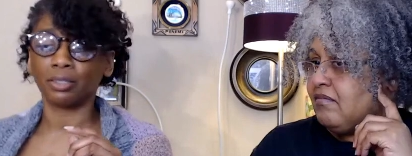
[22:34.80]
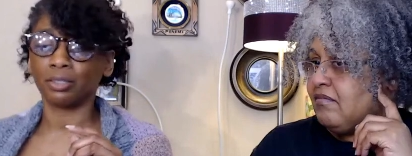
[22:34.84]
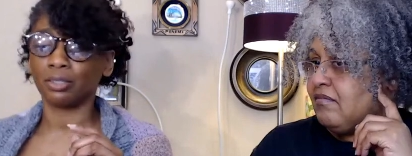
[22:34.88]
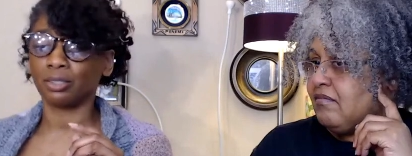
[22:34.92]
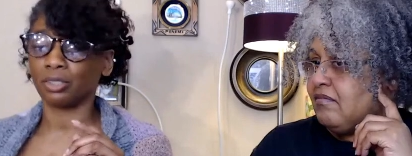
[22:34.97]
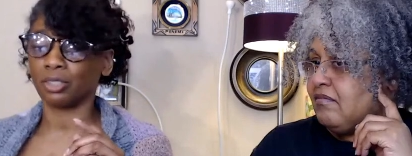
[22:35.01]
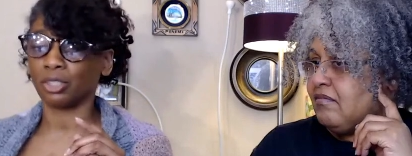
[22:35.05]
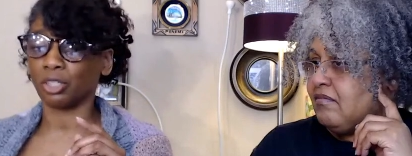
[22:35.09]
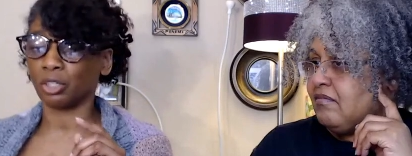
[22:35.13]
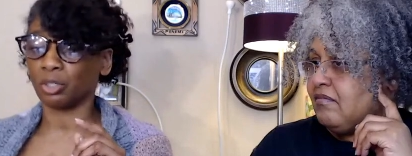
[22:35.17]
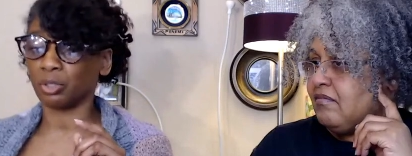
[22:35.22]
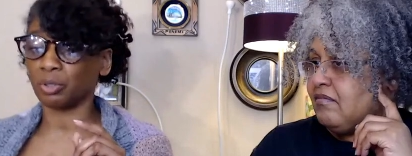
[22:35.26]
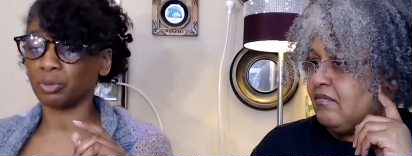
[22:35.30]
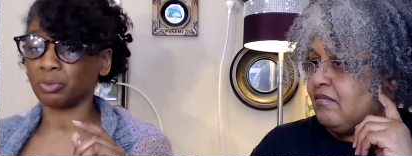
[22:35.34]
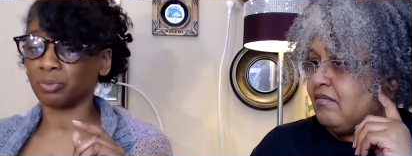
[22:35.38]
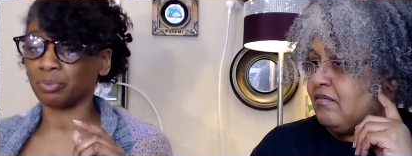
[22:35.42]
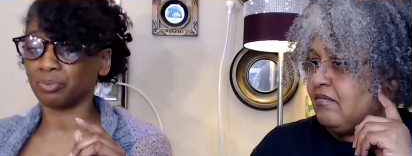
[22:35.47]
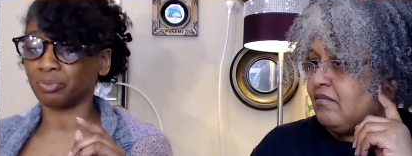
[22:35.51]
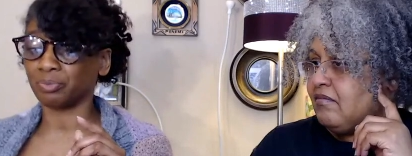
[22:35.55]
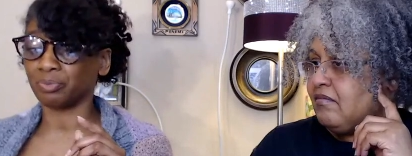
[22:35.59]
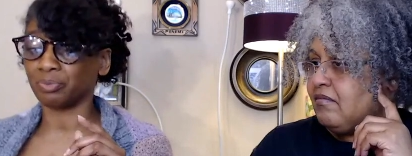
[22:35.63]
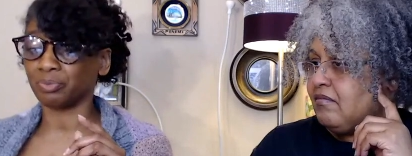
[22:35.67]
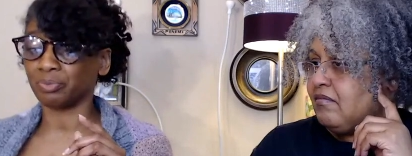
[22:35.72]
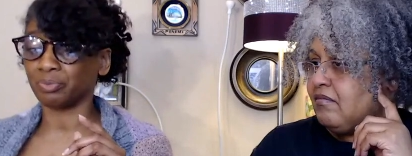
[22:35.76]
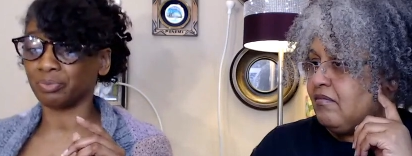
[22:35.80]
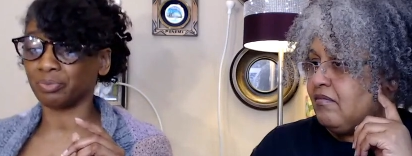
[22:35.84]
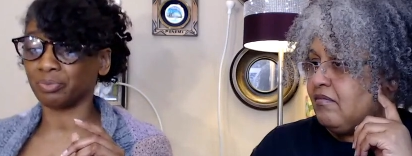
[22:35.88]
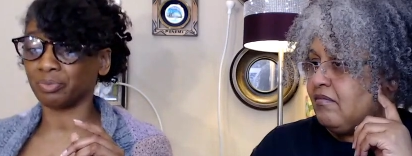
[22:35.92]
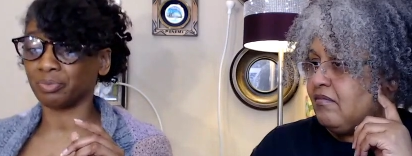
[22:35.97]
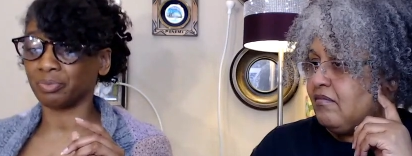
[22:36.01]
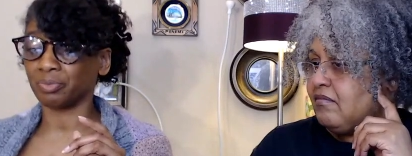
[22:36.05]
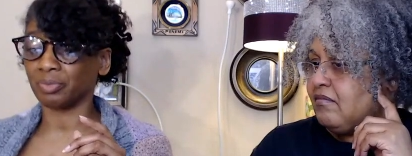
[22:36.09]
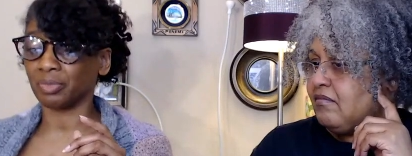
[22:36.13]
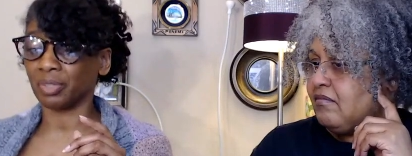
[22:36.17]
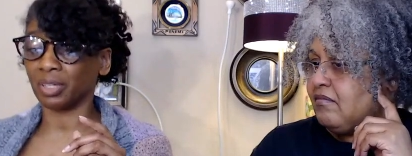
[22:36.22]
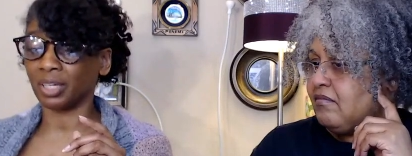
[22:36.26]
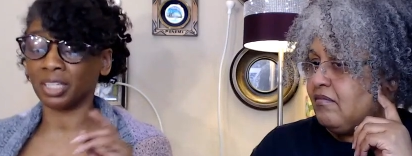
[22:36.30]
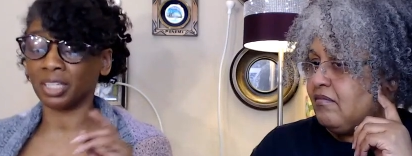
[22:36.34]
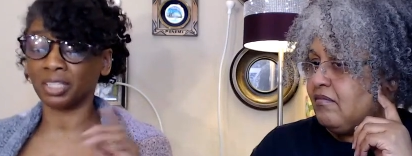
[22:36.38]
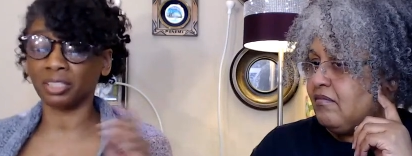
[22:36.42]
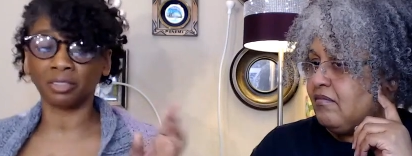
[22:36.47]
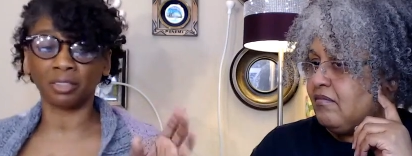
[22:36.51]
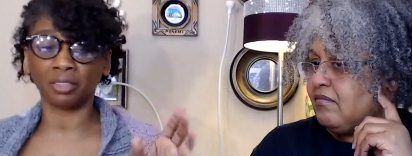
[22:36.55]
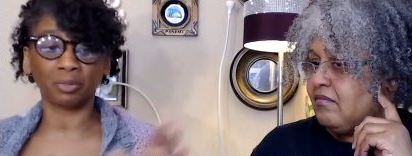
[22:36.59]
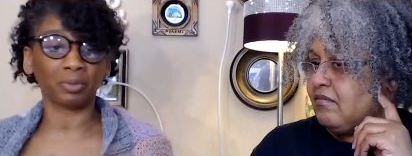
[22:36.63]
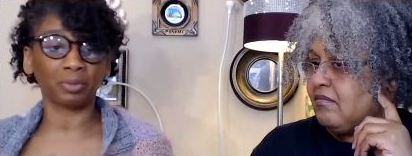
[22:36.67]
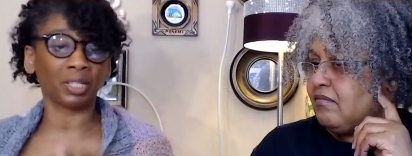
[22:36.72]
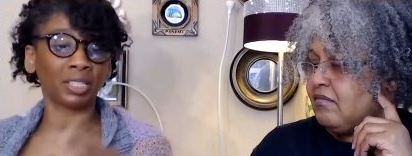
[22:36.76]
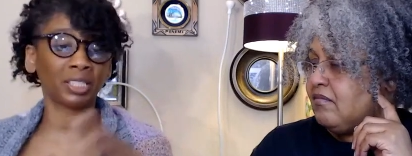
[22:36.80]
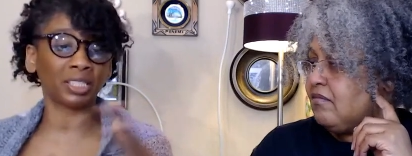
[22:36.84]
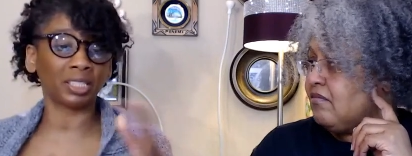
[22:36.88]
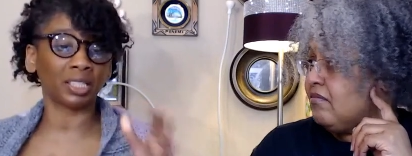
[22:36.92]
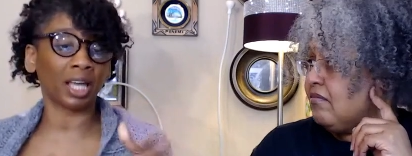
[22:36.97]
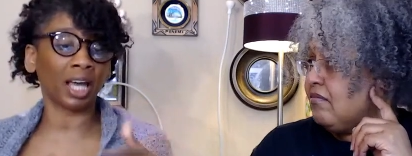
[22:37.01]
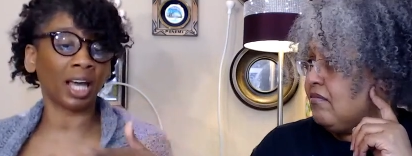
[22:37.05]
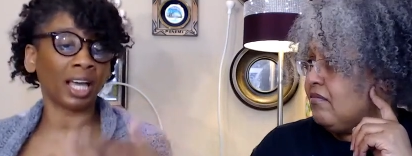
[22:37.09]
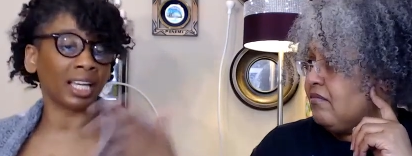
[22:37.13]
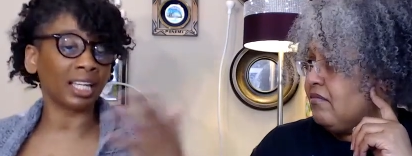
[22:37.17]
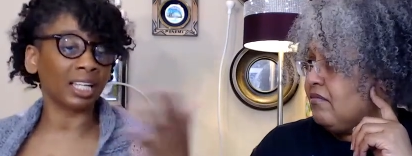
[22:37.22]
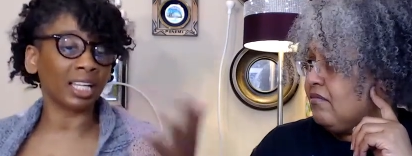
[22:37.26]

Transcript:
Speaker 1: So you know, it's I